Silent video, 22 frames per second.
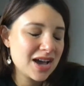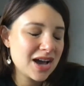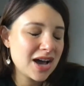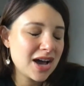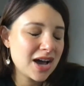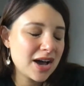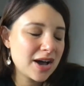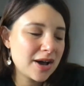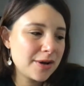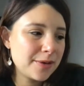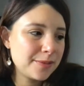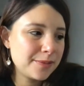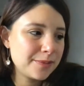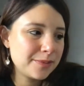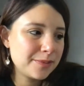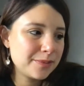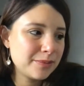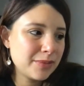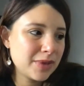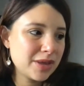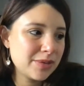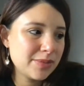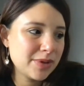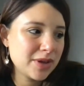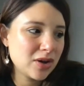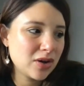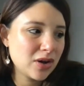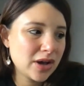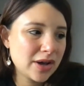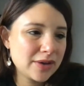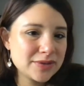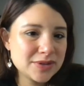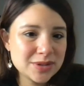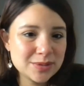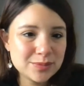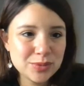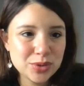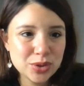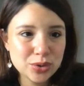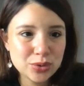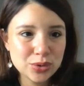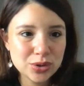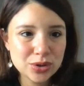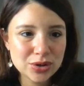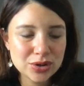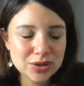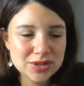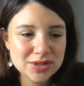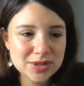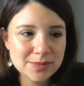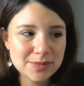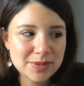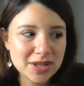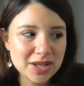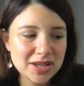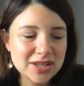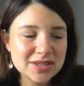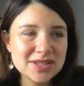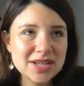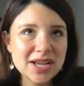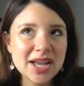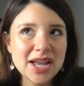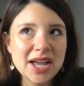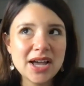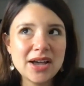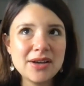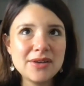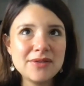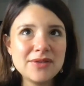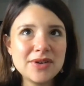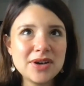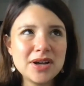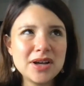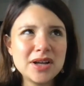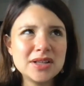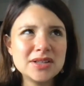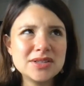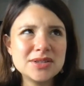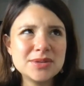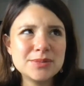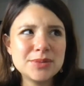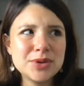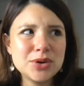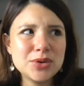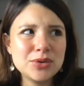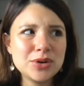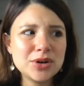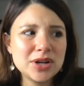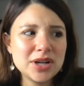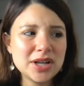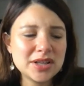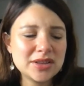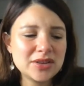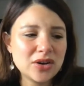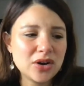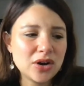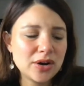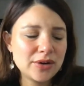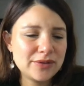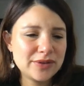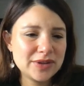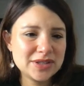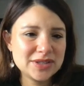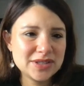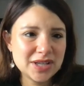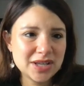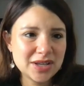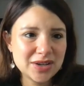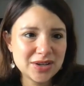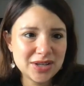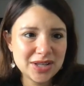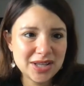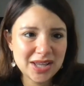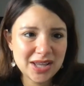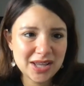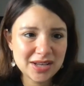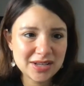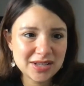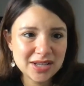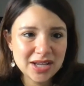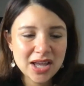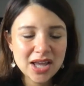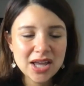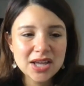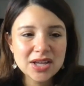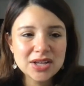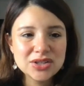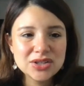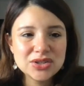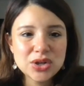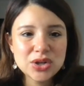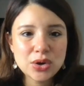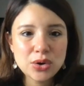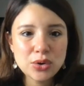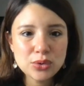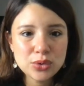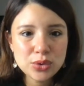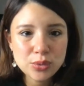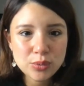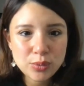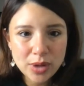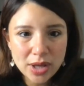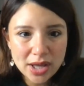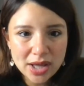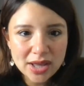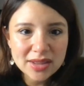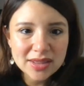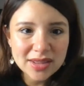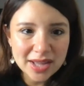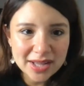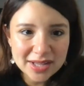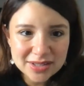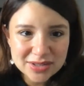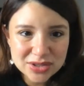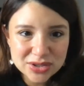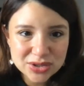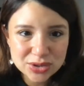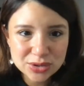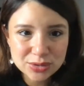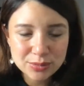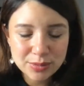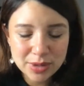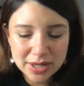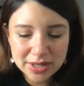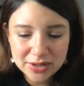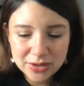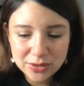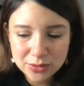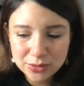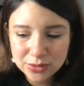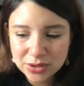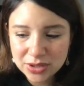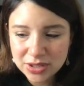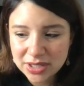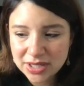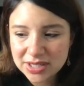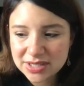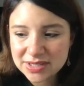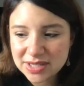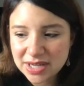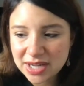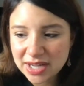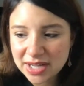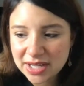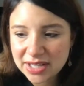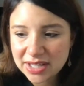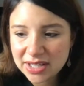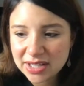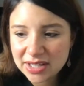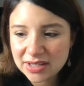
Maybe I'll have some yogurt or something because I have some yogurt at the office I could eat. So the way I like to do my yogurt is I